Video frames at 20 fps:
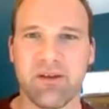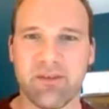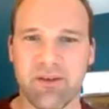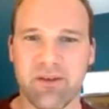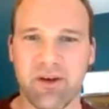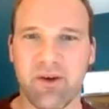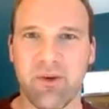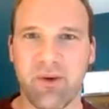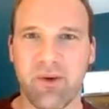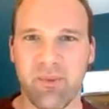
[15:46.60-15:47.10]

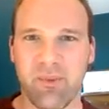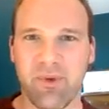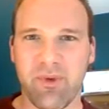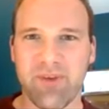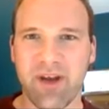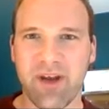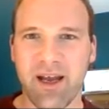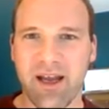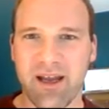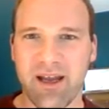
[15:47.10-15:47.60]
So
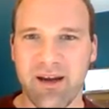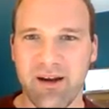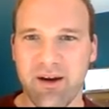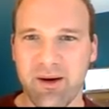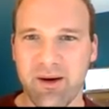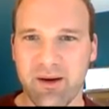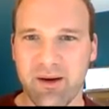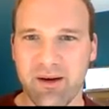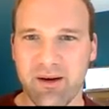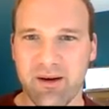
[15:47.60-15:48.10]
we've got
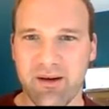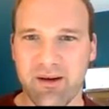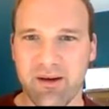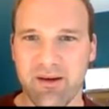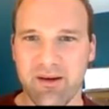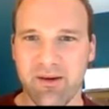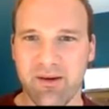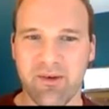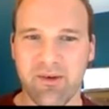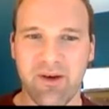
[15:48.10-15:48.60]
our
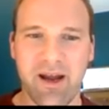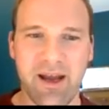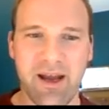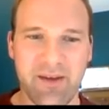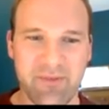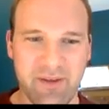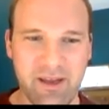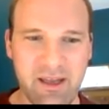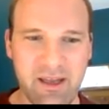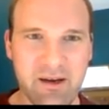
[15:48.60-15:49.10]

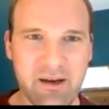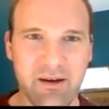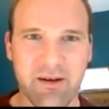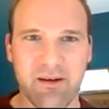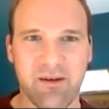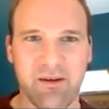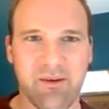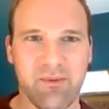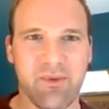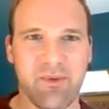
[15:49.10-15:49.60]
graph
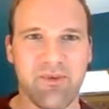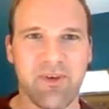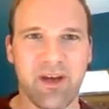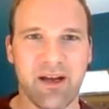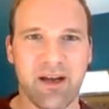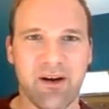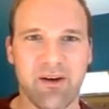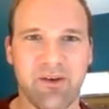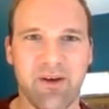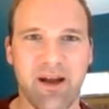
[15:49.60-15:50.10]
here, we've
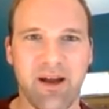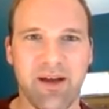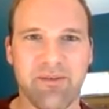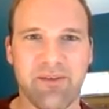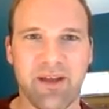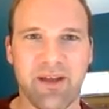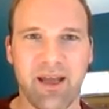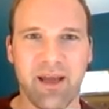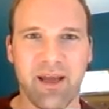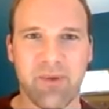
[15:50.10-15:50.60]
got our graph
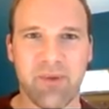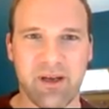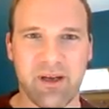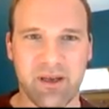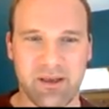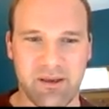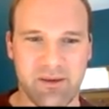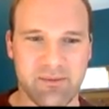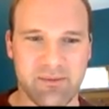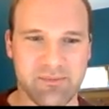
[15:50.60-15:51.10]

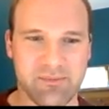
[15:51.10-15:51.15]
gamma